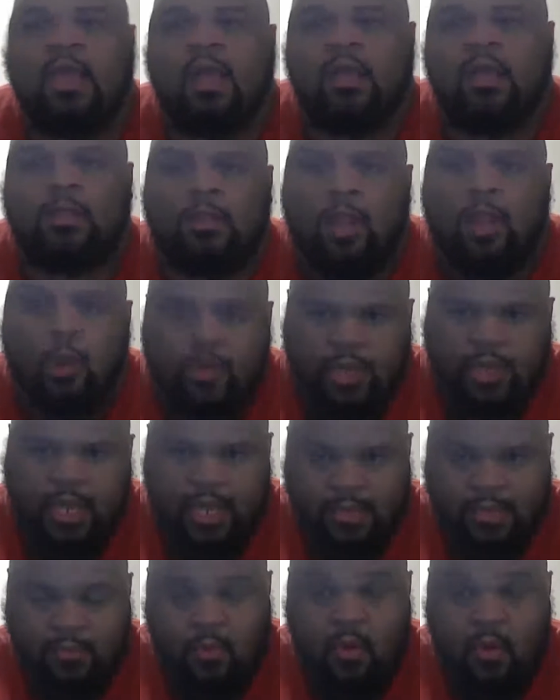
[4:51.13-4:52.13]
Loki
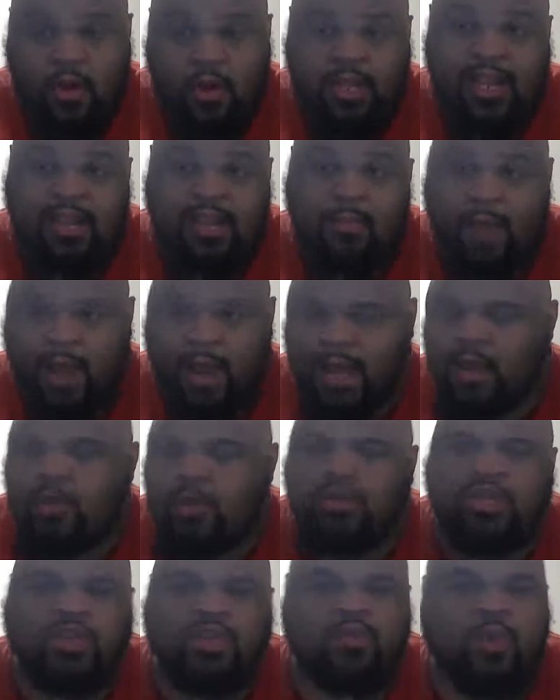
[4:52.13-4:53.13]
is more a dick about. He
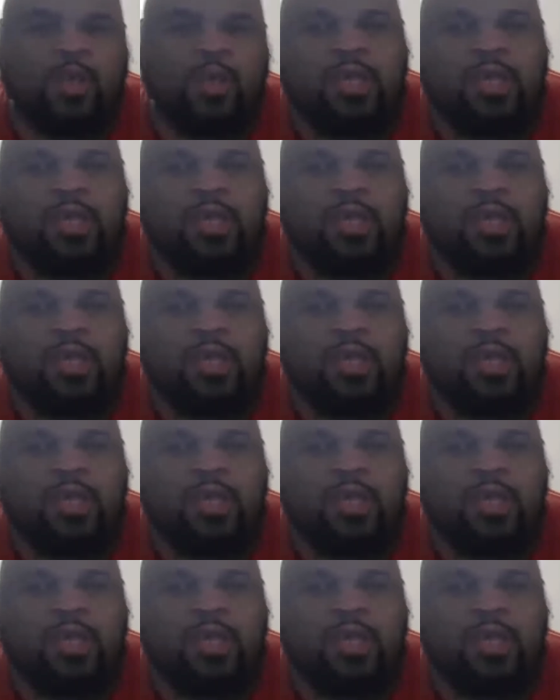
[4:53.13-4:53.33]
would sweet